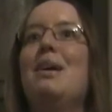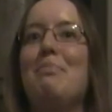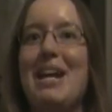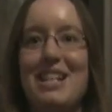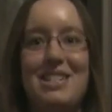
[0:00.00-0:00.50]

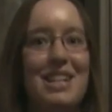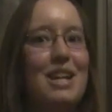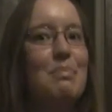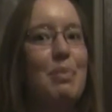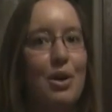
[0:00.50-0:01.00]
amazing
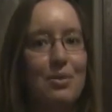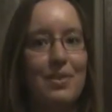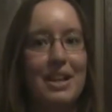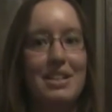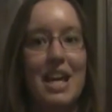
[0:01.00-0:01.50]
and
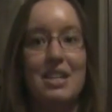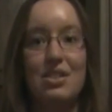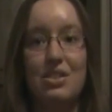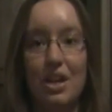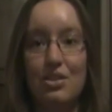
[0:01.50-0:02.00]
perfect
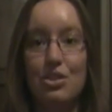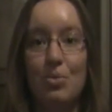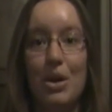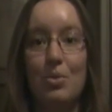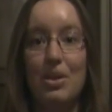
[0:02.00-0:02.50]
and done so
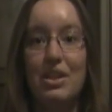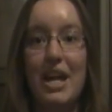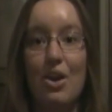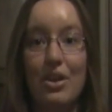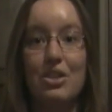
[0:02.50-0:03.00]
well with
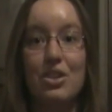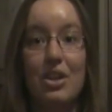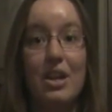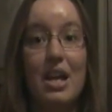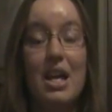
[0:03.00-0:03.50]

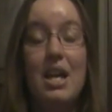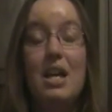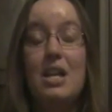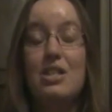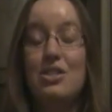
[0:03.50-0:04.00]
character.
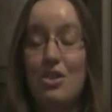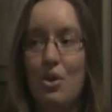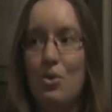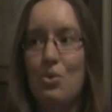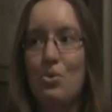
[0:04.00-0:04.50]

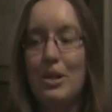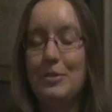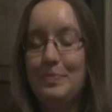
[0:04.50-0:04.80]
So